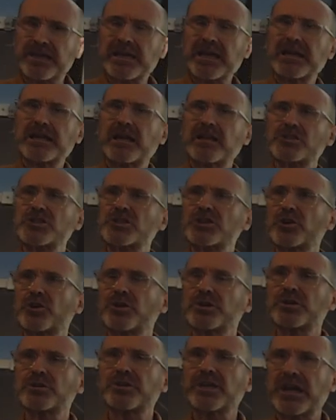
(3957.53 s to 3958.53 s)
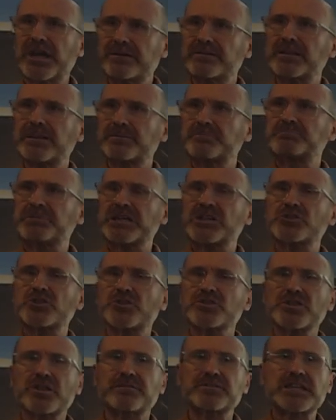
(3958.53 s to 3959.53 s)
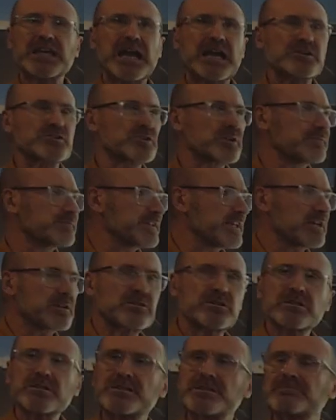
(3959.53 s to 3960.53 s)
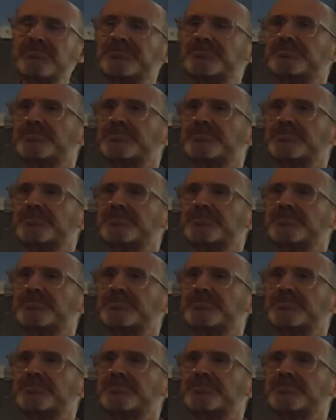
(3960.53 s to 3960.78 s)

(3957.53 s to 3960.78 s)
again, I'll show you then the pictures of the actual vehicles.